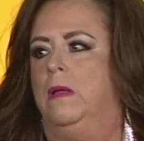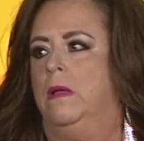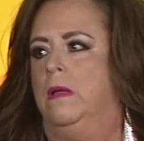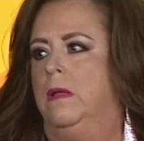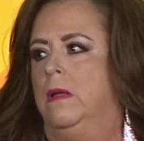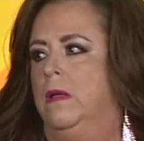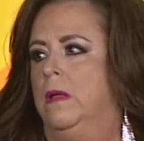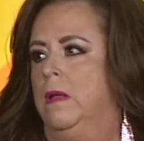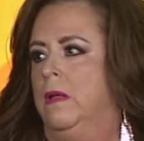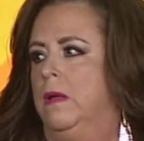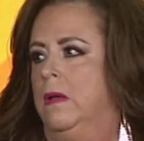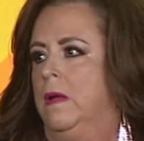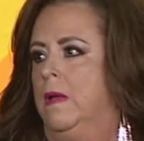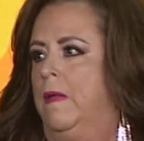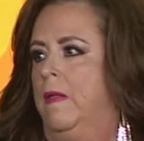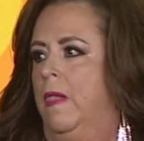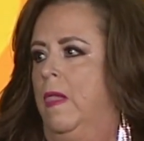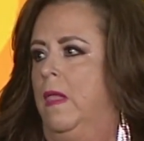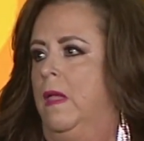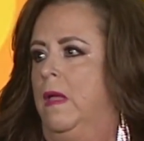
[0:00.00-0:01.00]

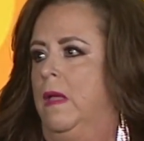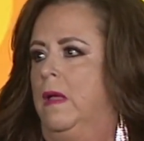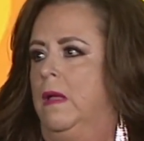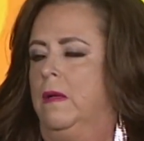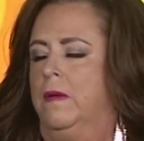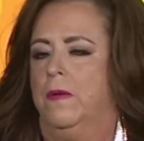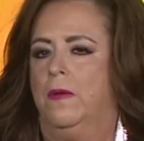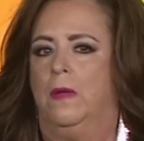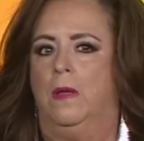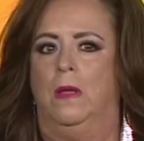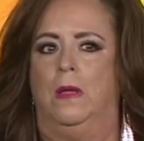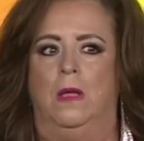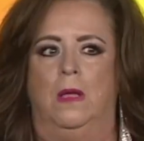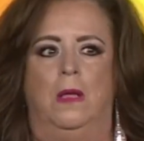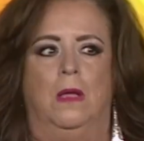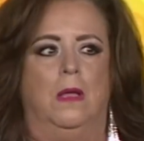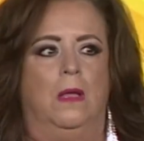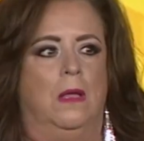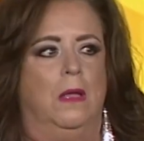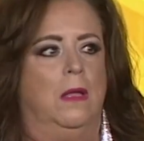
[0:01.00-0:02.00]

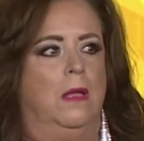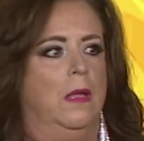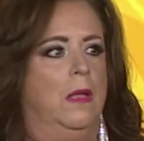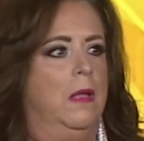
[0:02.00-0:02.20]
Nobody speaks.